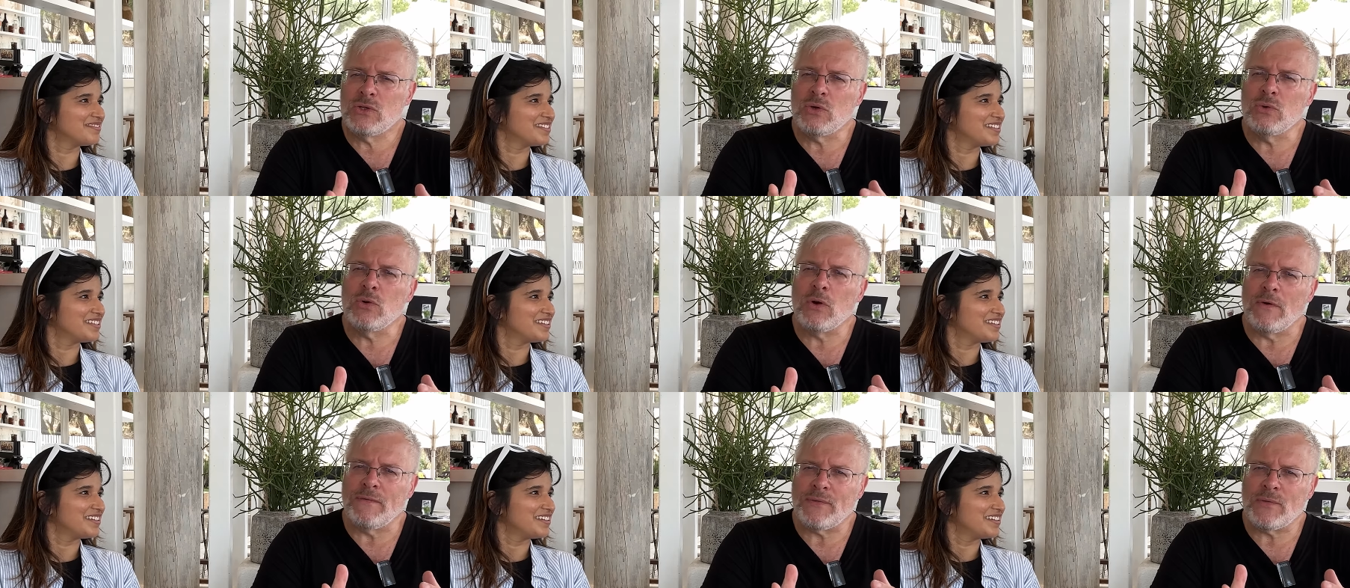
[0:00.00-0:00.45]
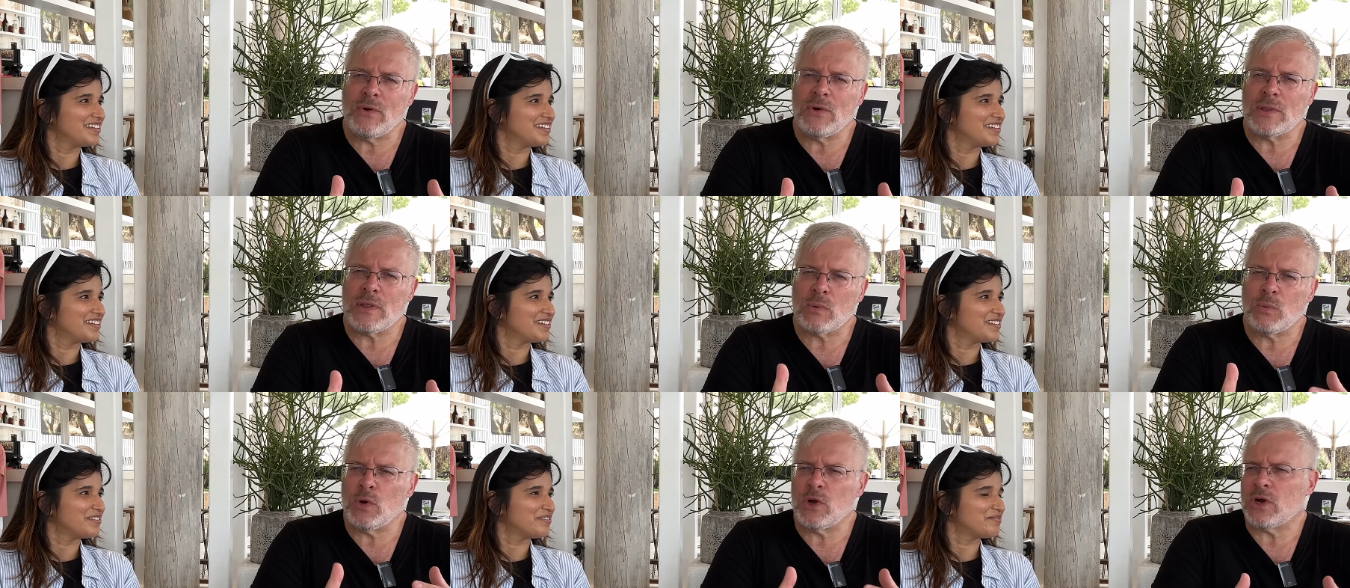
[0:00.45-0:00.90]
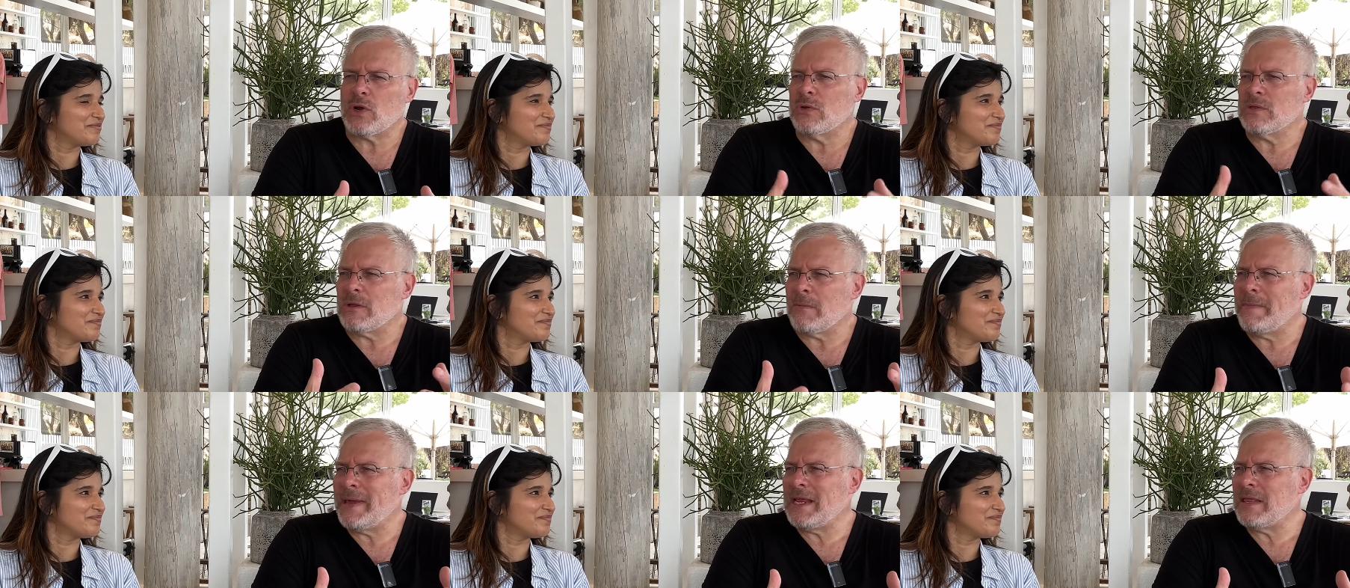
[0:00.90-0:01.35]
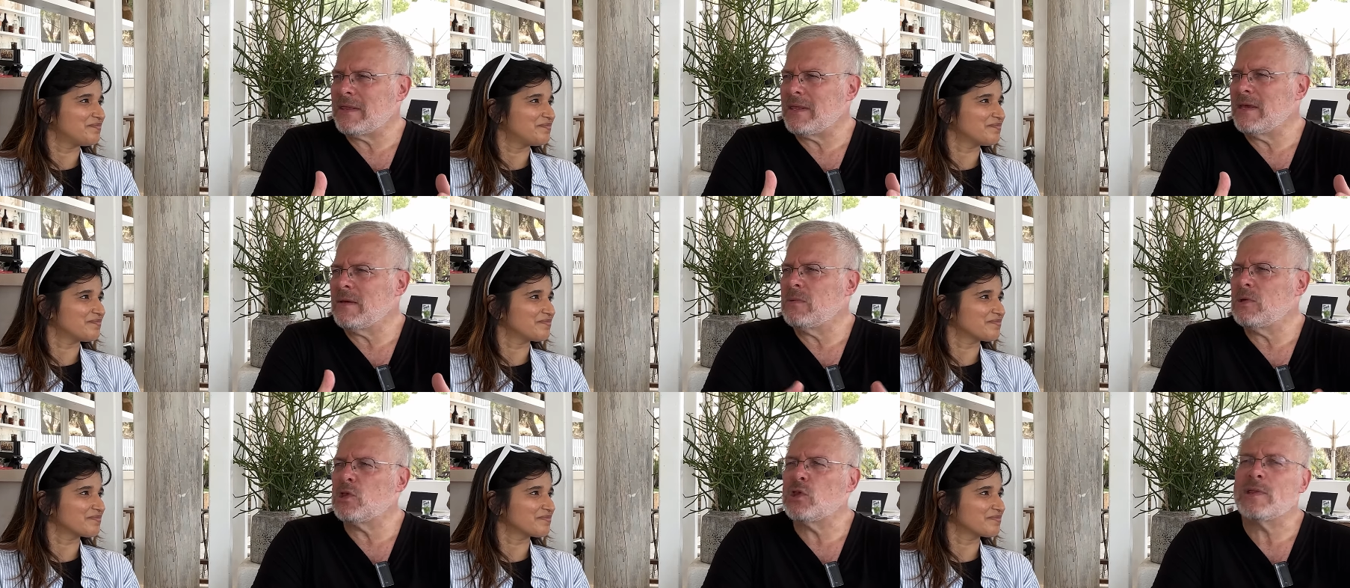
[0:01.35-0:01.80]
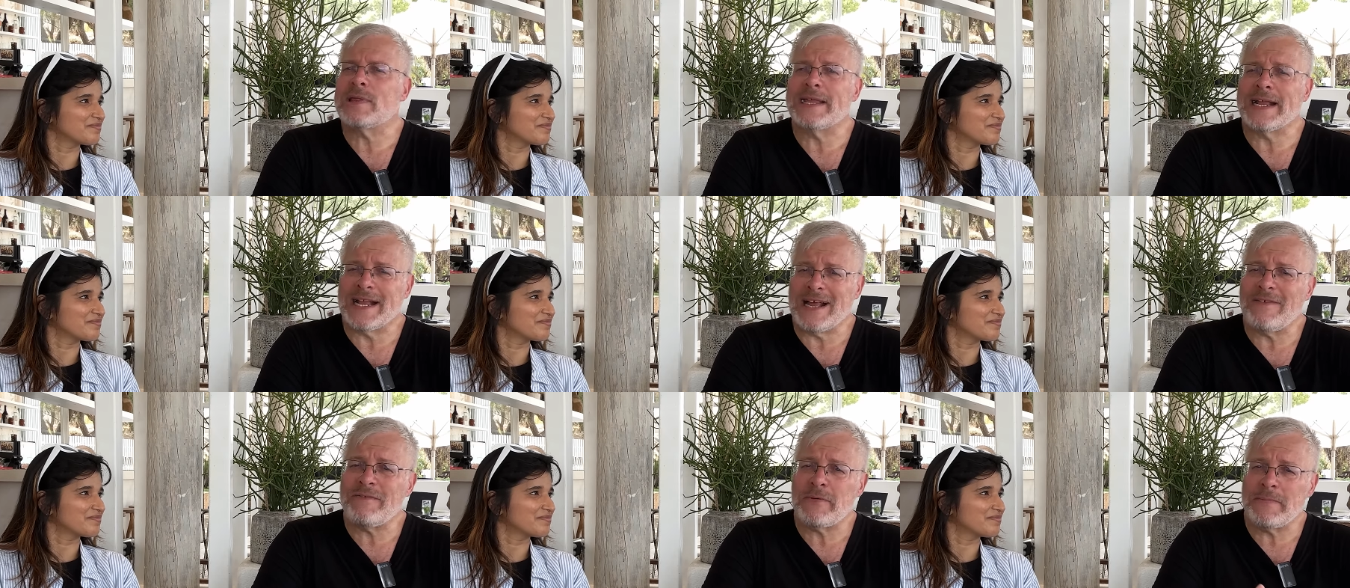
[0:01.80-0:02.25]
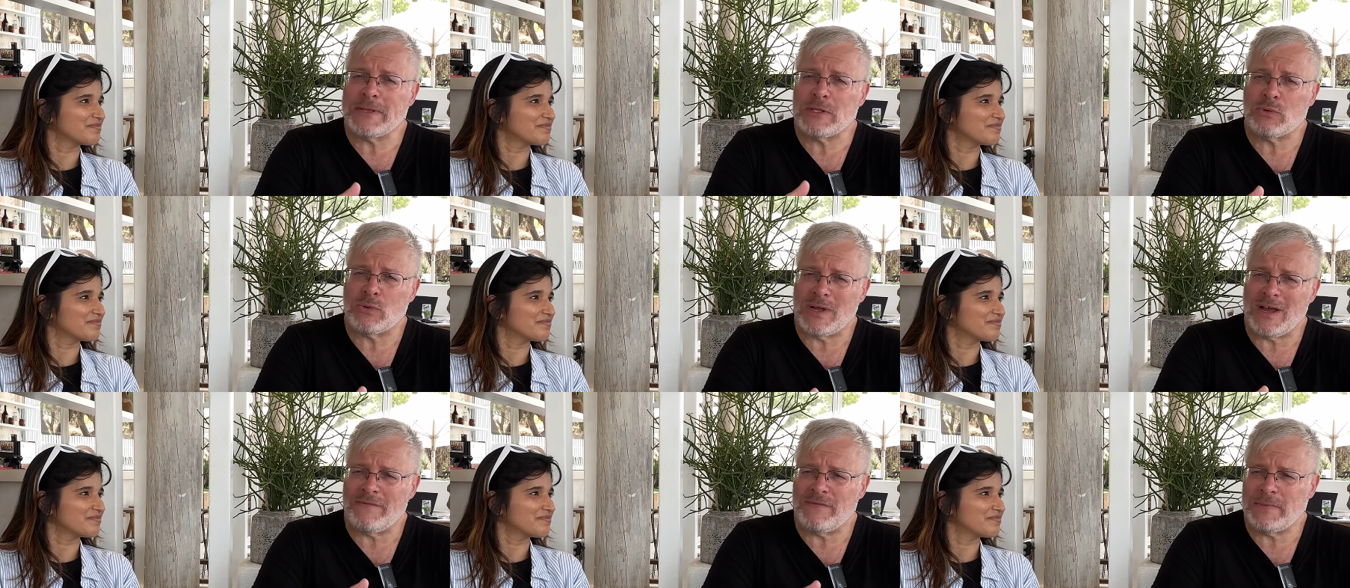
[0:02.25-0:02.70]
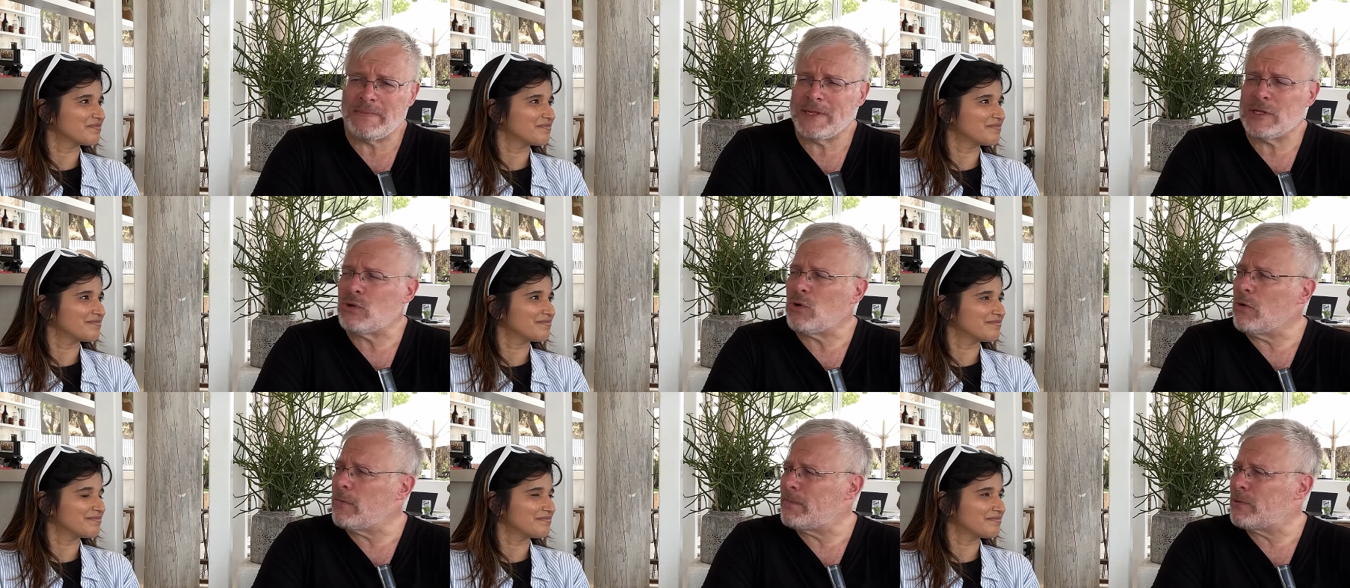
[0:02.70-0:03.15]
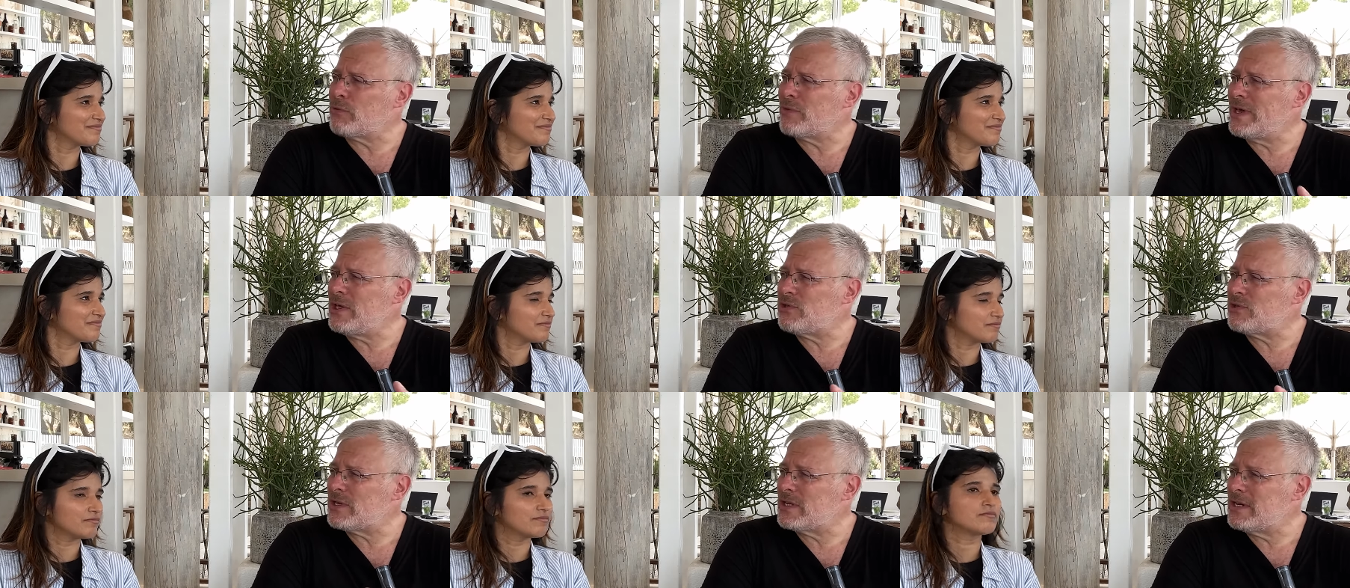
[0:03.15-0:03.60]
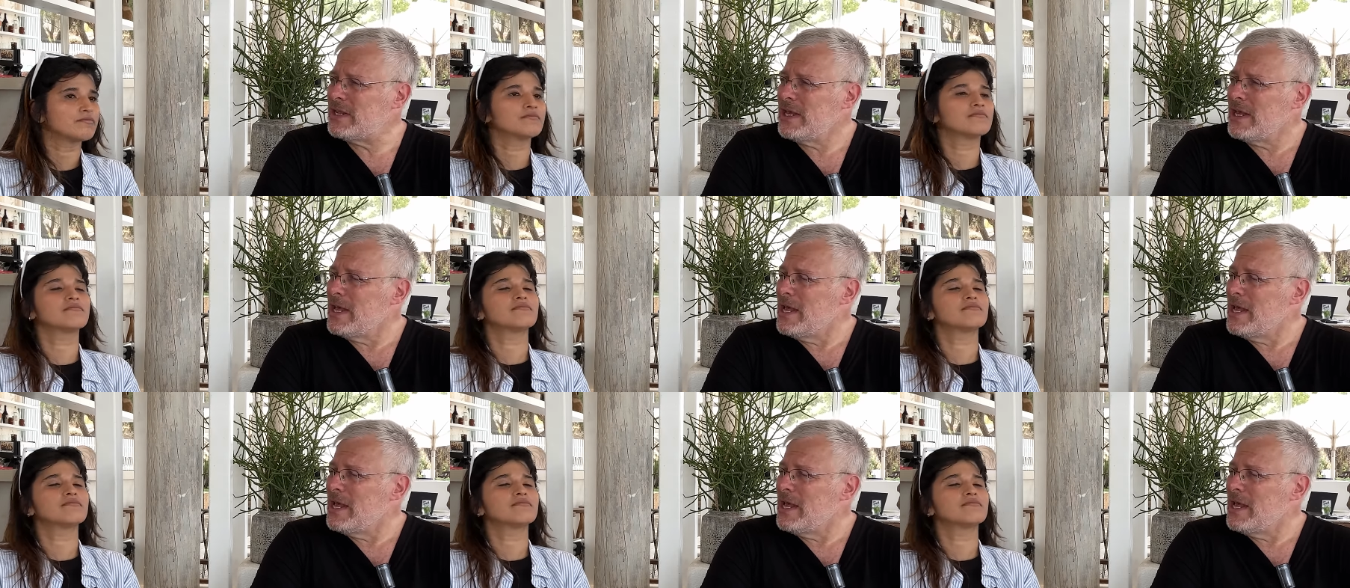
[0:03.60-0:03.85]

Speaker 1: to, of course, work on the main thing, which is the government-to-government cooperation,